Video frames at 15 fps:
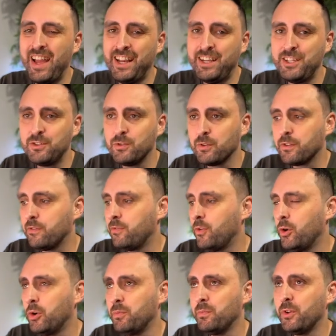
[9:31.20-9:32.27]
any sort of
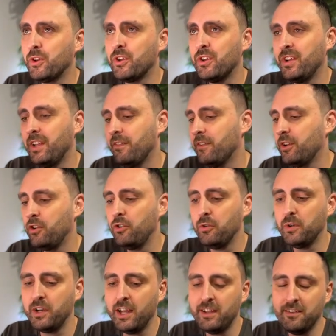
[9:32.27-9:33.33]
form. You can even
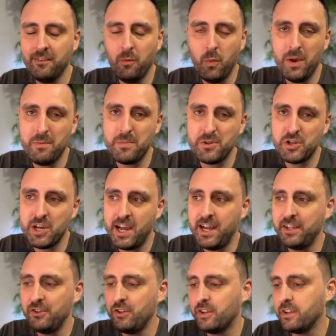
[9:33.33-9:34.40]
do it as a web
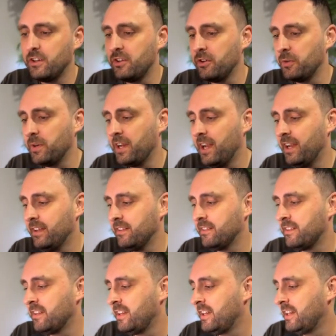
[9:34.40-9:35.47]
chat. You can do it
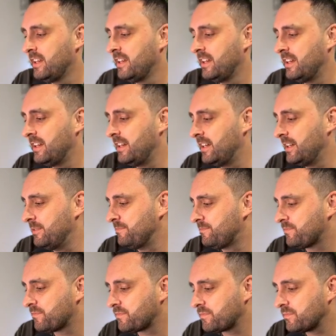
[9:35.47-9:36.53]
as
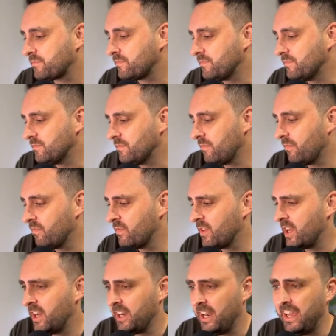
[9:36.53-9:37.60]

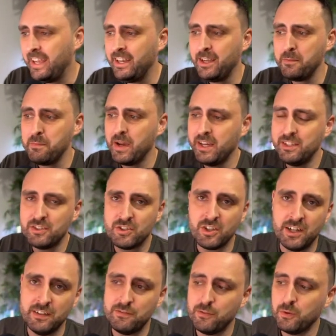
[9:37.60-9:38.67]
a landing page
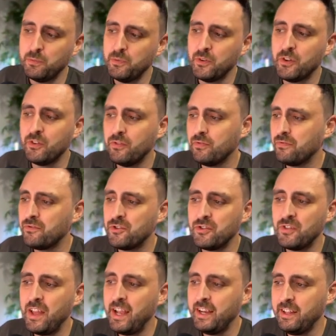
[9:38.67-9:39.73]
site form. You can
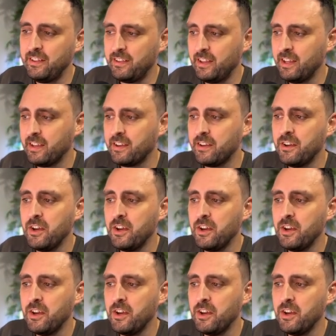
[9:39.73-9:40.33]
just anything.